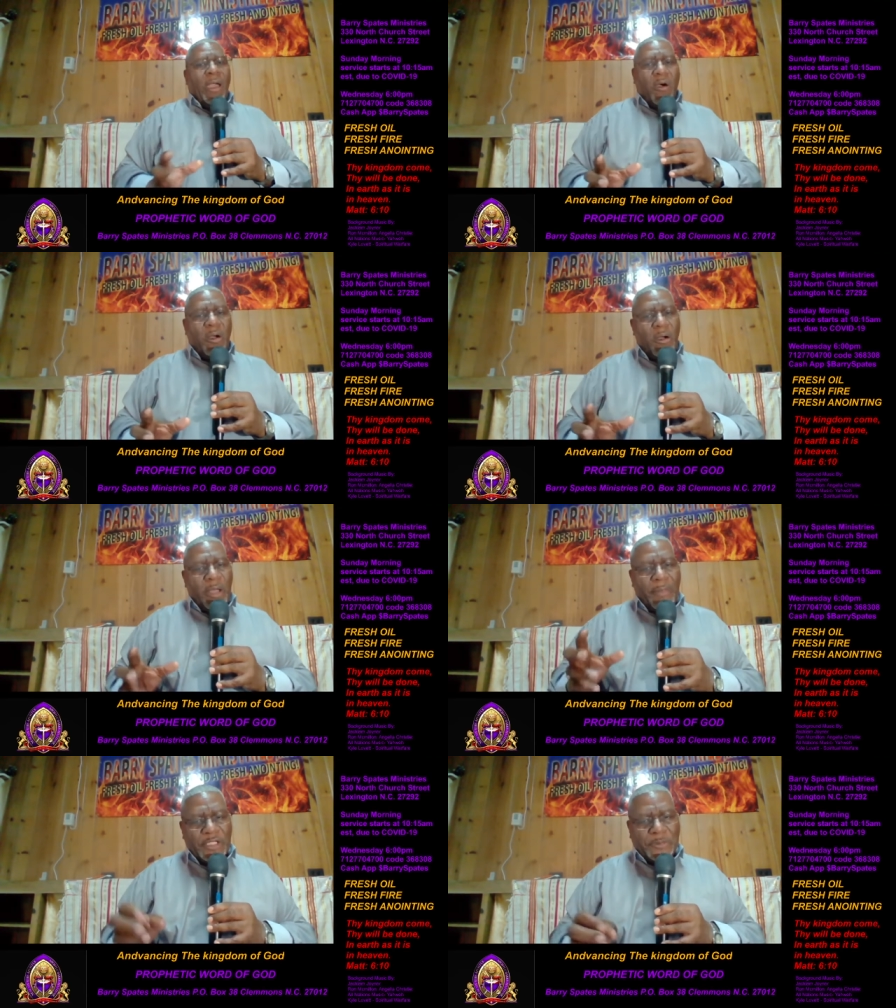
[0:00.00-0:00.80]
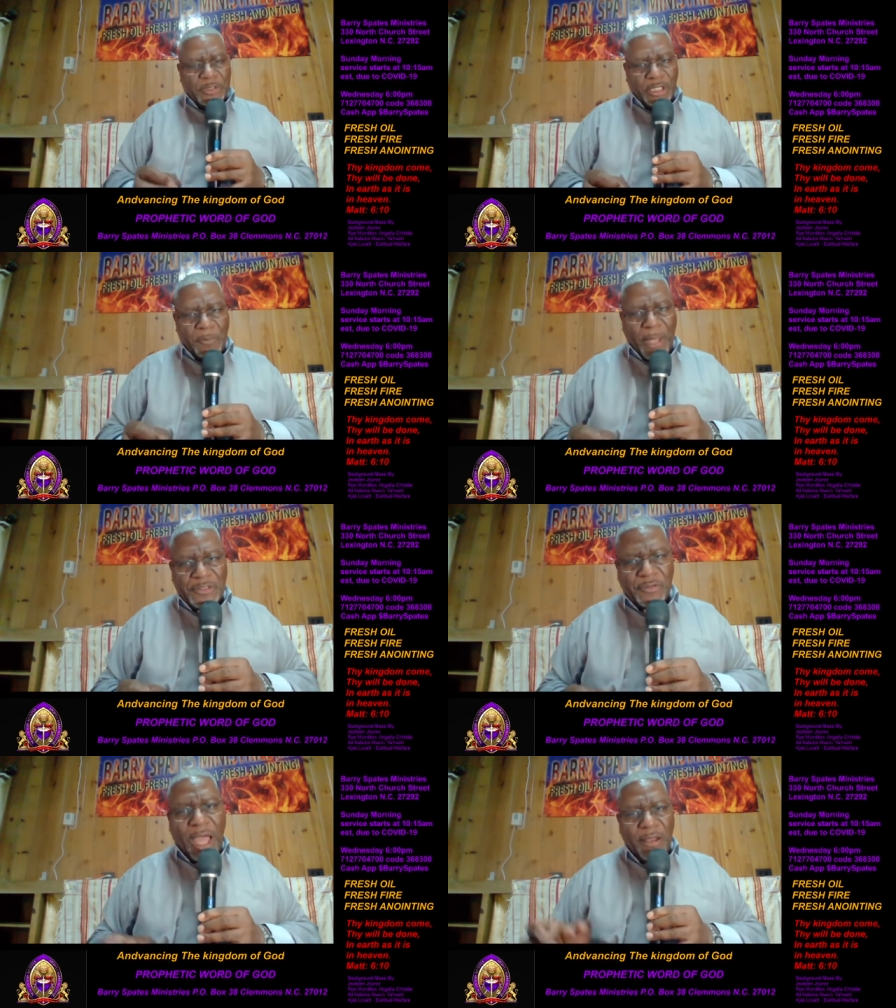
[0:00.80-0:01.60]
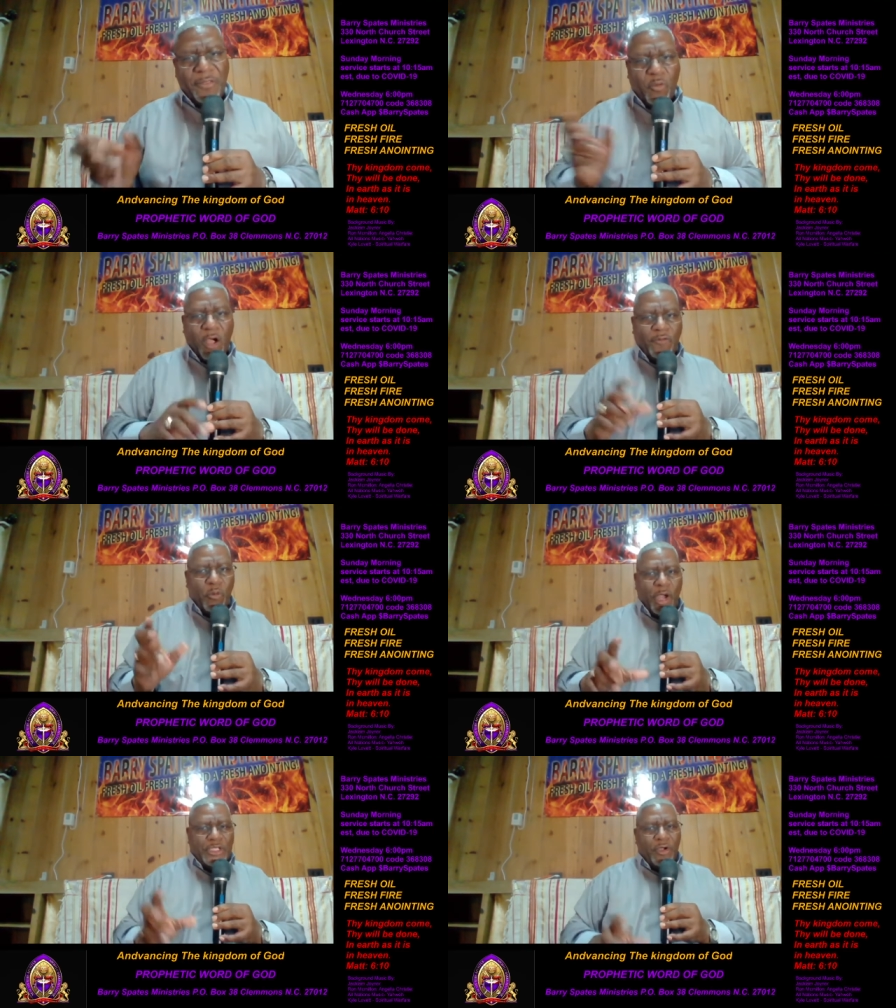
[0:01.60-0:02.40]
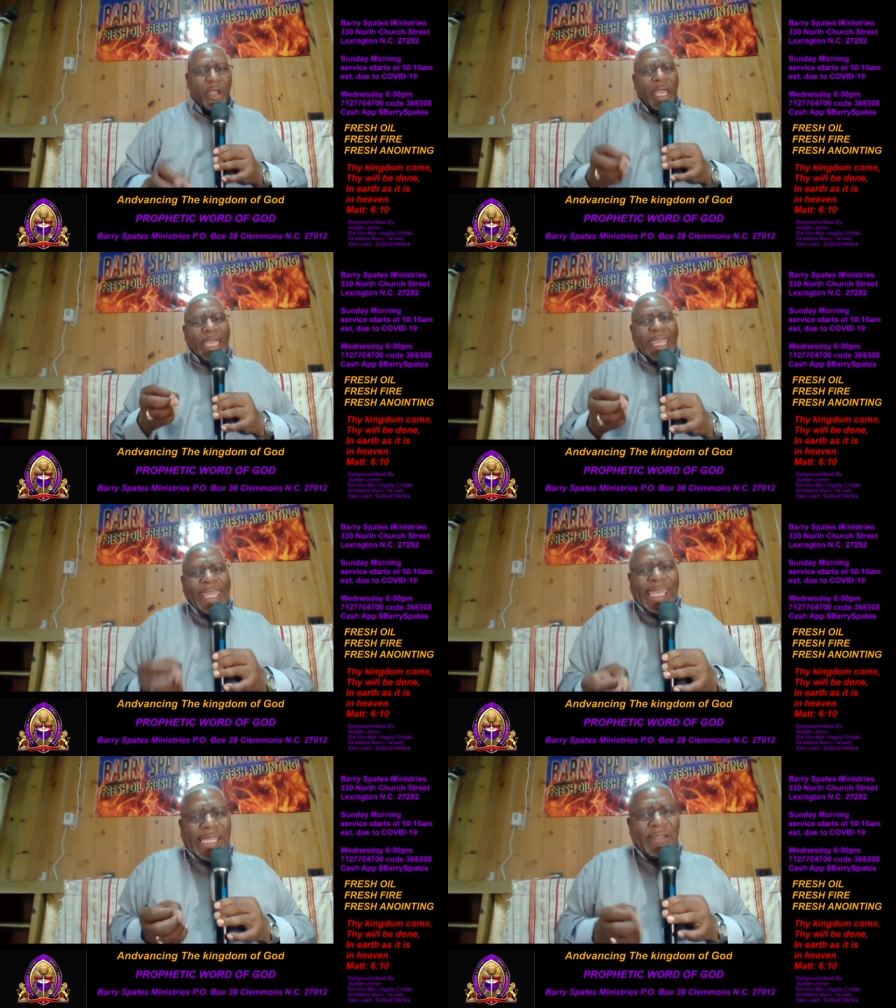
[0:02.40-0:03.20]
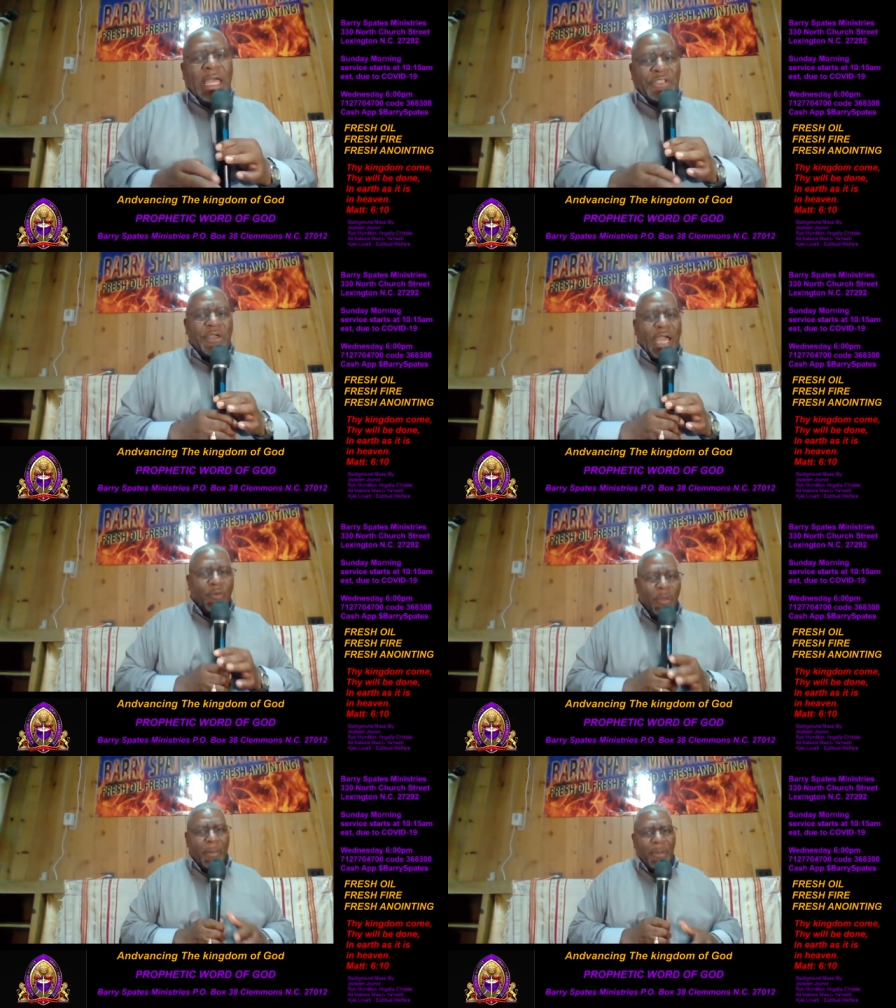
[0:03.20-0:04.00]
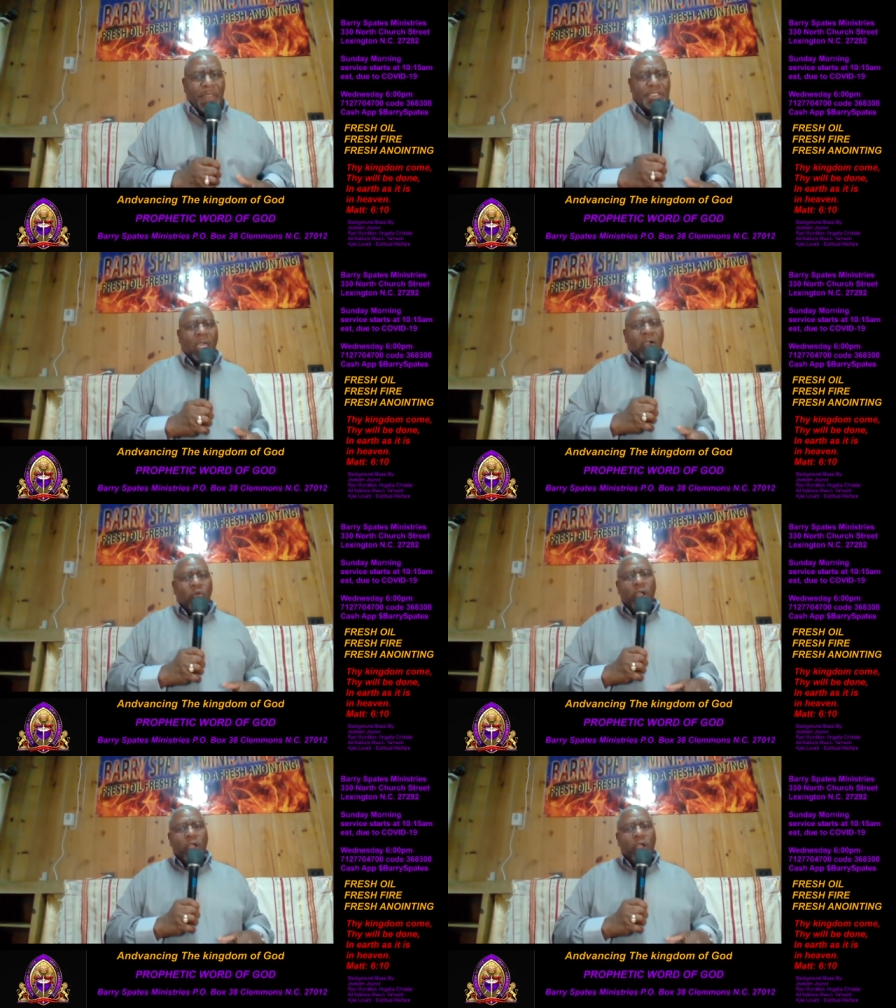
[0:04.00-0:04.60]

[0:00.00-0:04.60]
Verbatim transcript: or in this particular passage, out of the rock from which you're hewn. So you got to remember this: we